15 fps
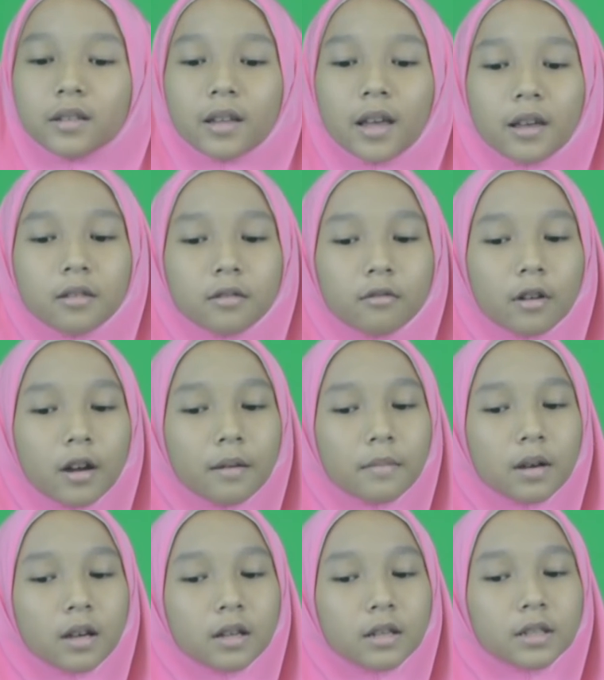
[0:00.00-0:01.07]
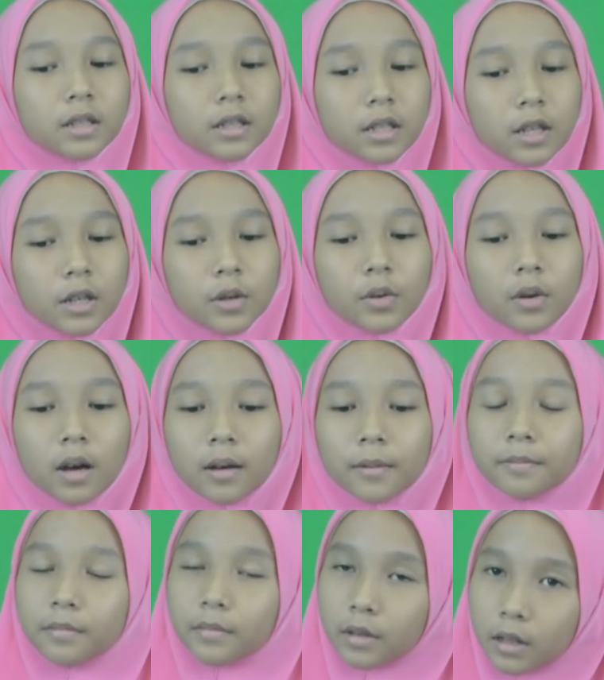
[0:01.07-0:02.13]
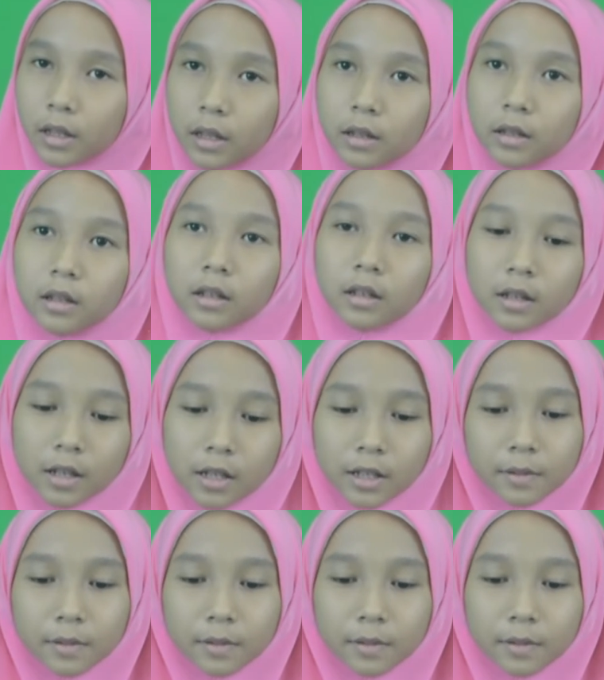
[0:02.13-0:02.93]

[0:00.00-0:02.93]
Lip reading: Then grandma sewed up his